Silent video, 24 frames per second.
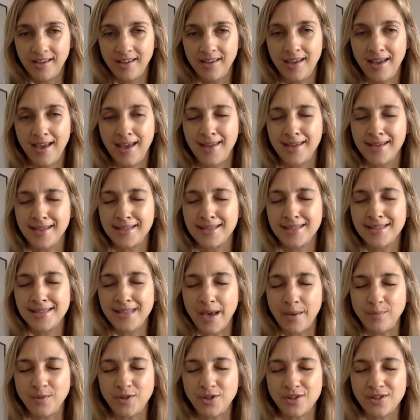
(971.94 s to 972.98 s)
and
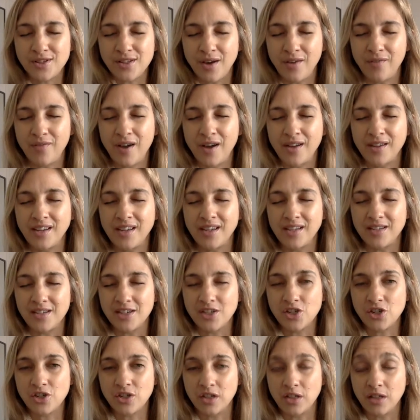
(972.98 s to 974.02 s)
accept yourself
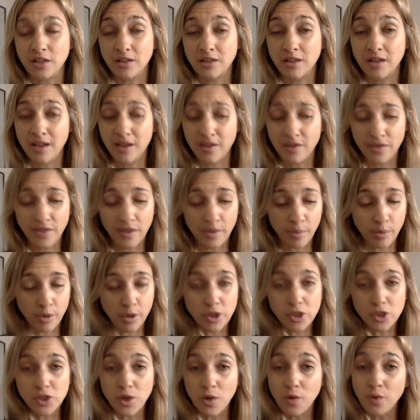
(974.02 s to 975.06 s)
unconditionally, the
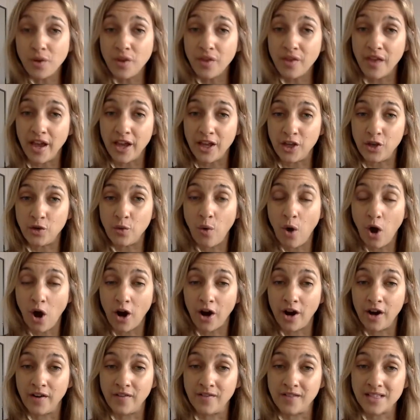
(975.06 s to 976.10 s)
persona that you
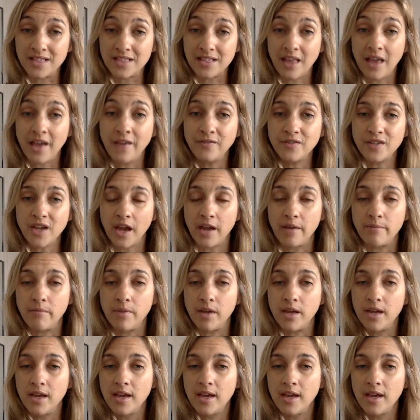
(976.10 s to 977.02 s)
are in this lifetime.